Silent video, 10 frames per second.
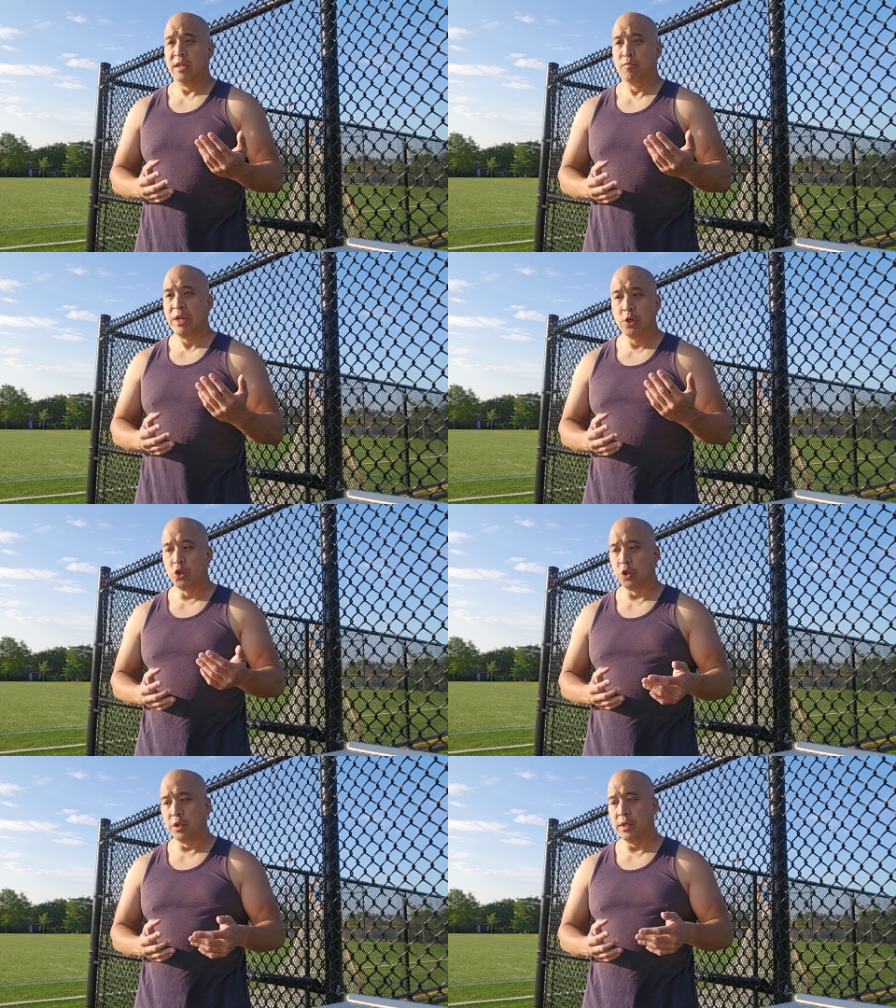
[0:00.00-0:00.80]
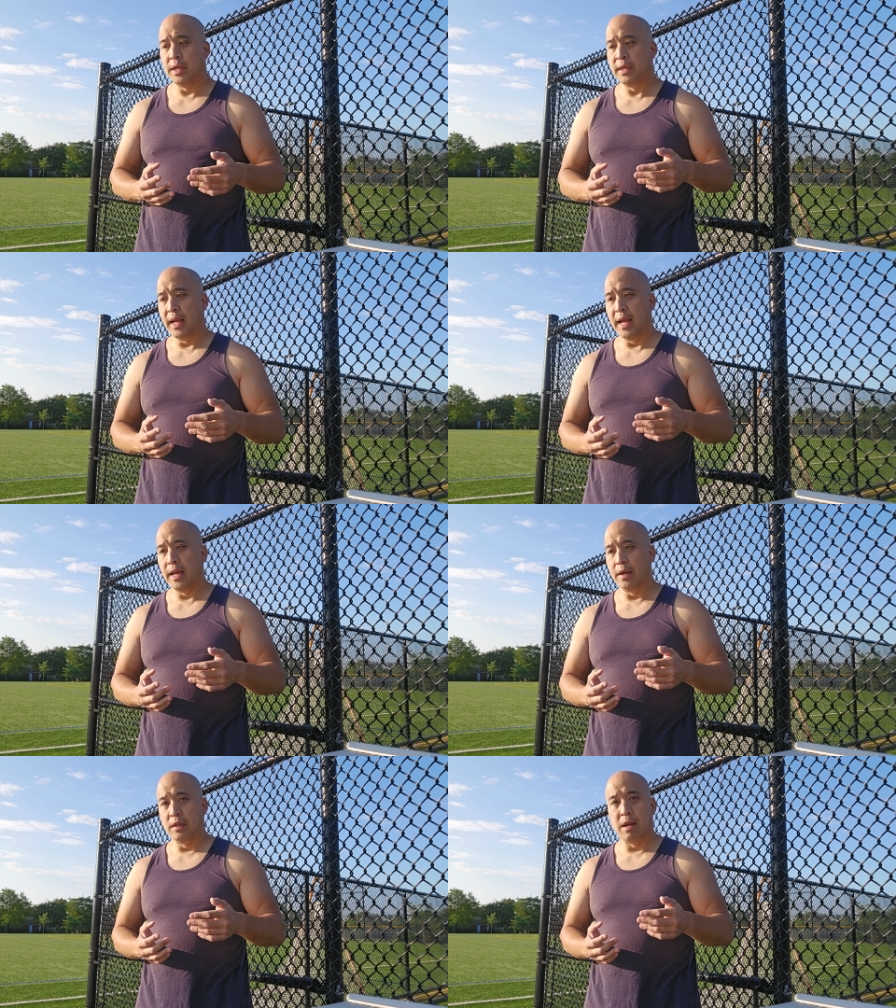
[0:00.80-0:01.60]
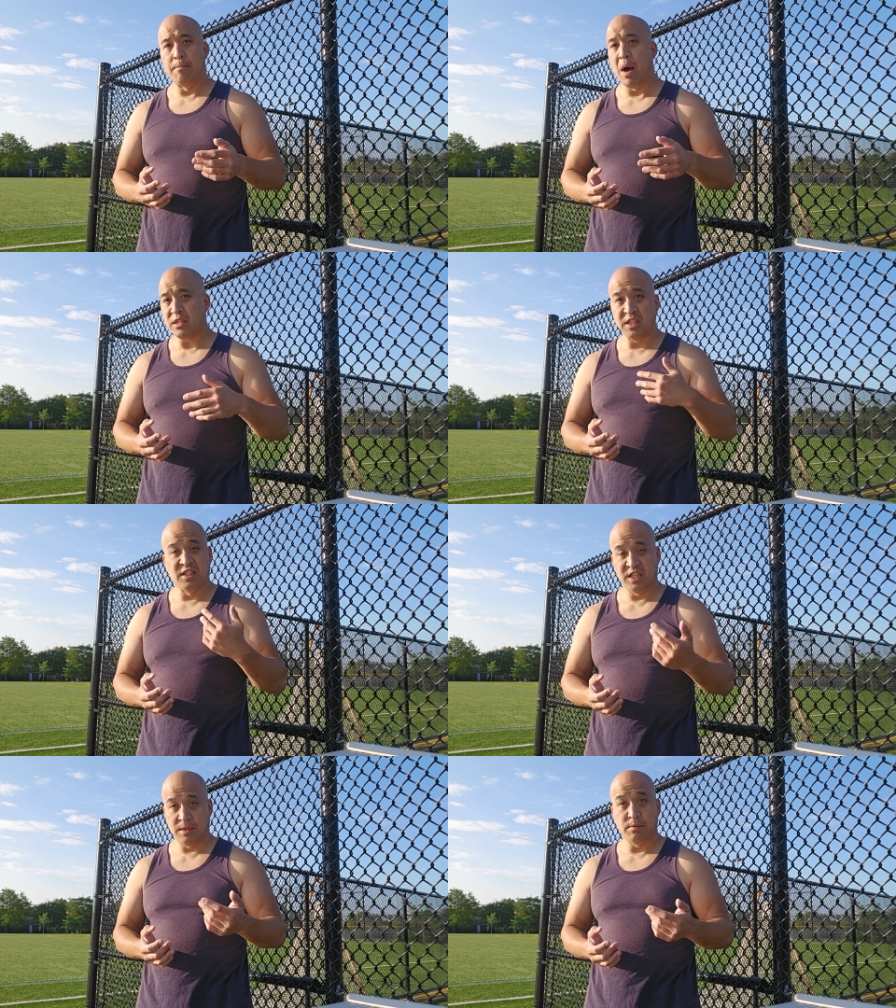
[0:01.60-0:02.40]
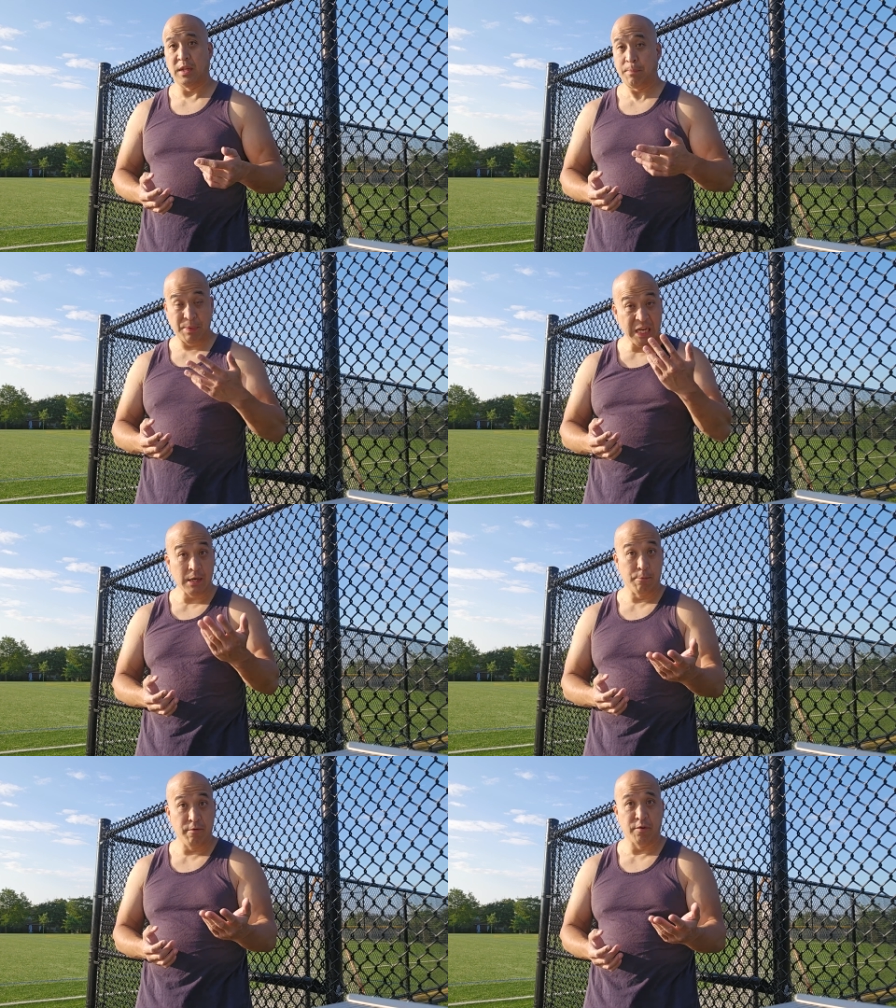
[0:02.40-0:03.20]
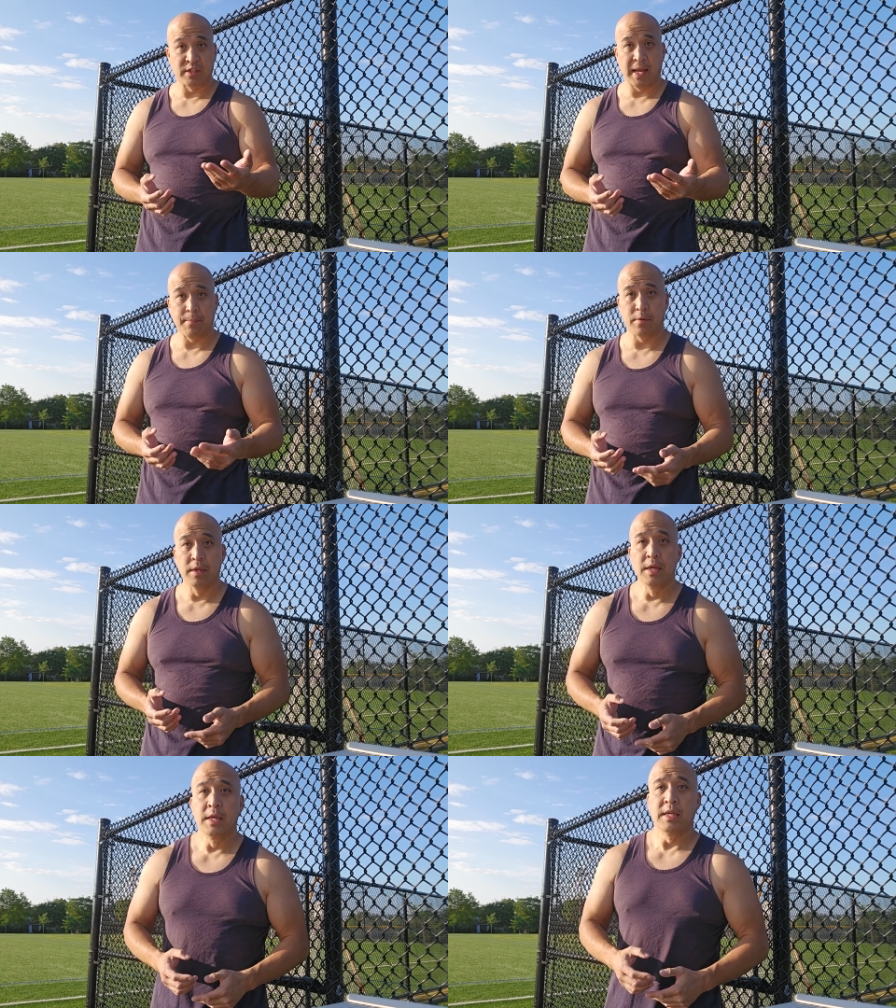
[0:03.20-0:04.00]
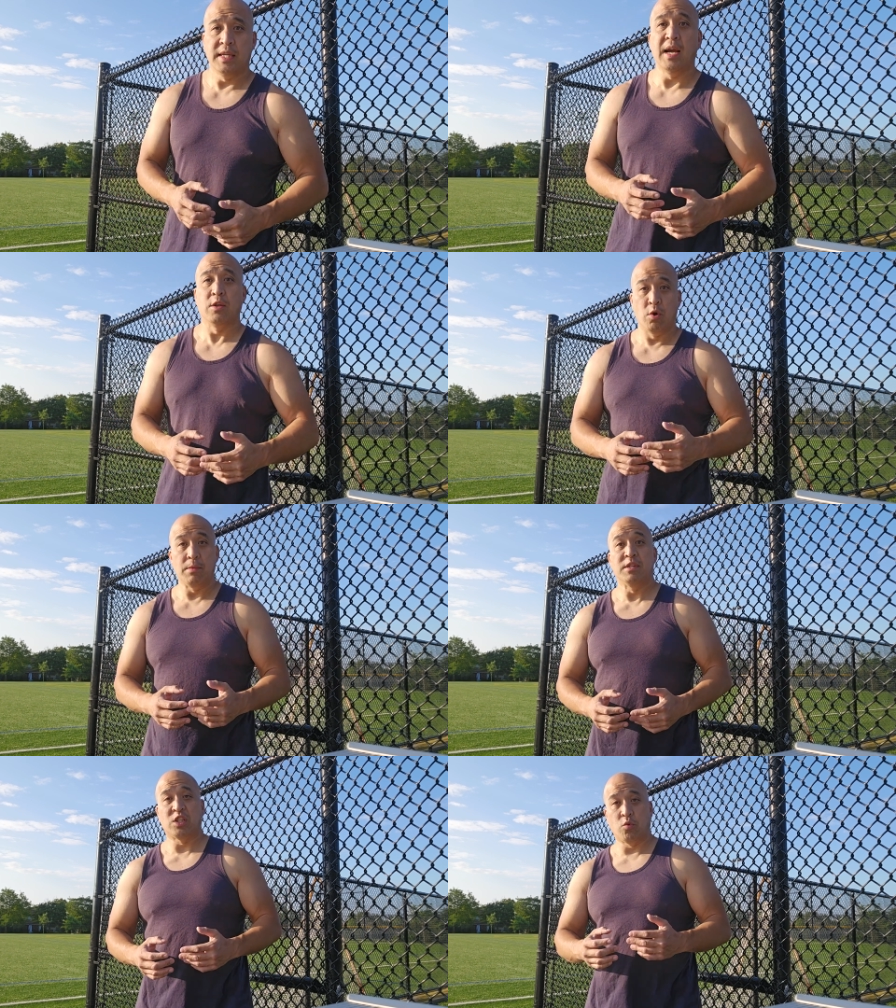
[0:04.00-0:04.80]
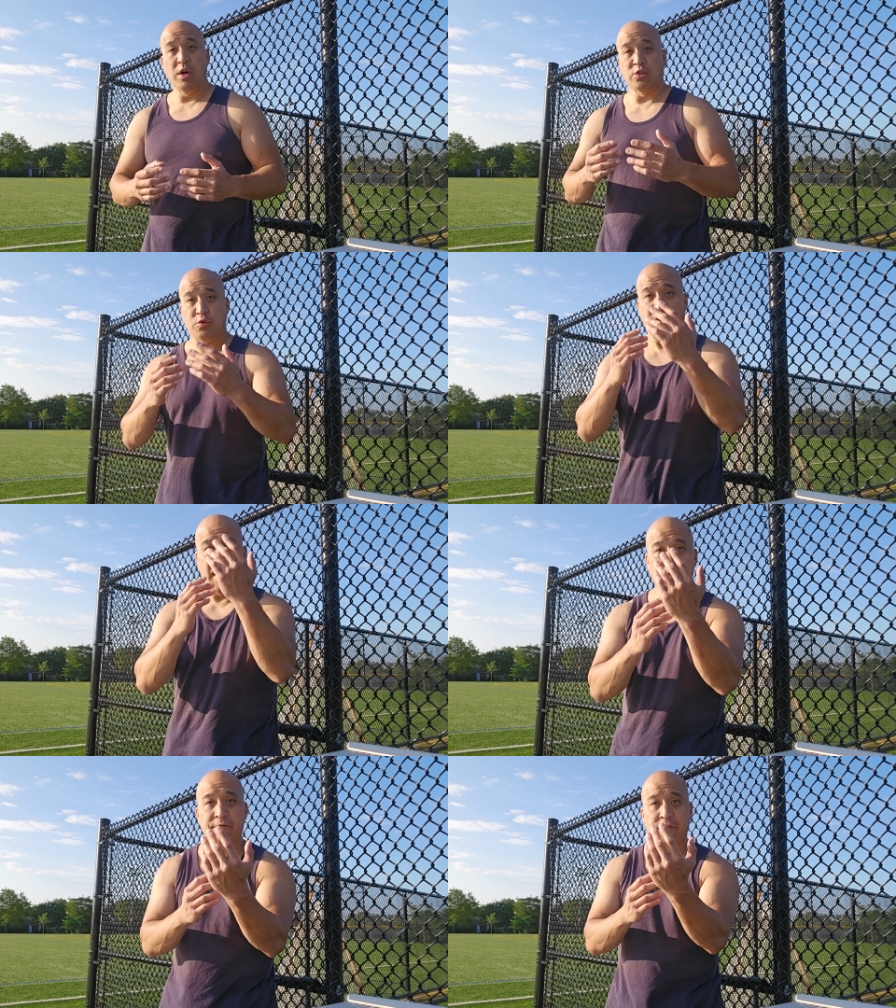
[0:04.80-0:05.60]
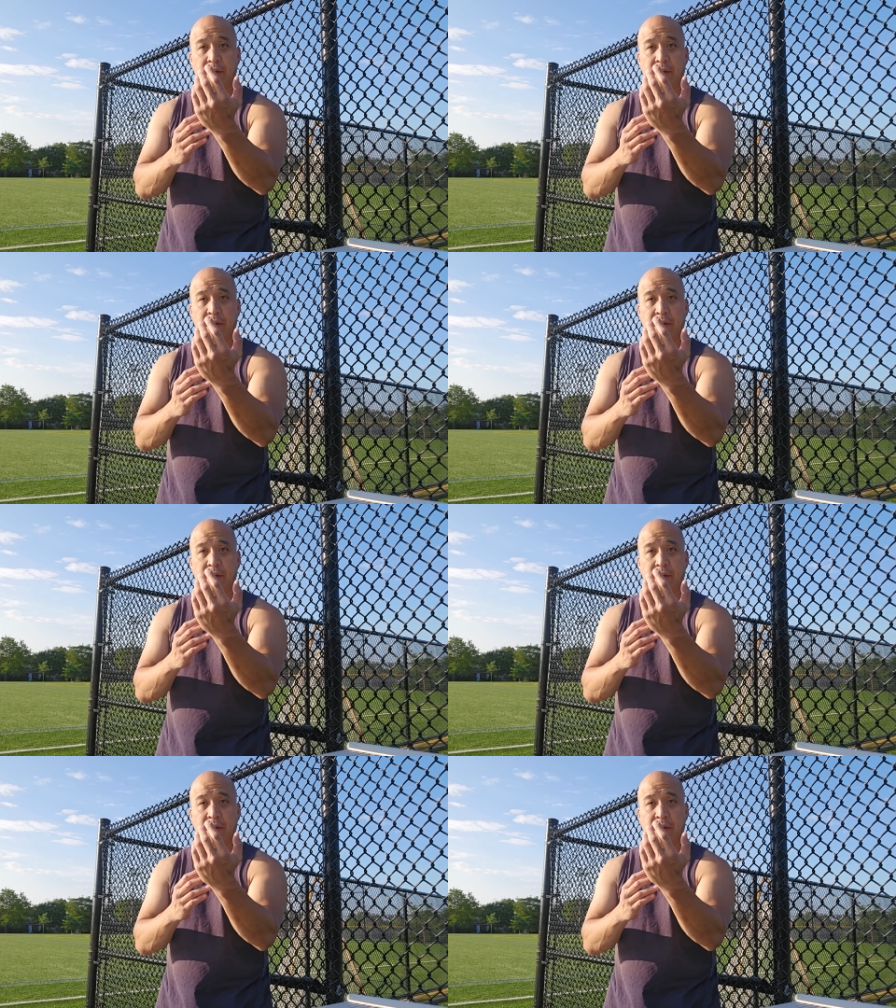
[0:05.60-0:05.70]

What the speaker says: Wing Chun and a lot of boxing systems like Peekaboo, for example, yeah, you want to be square so you have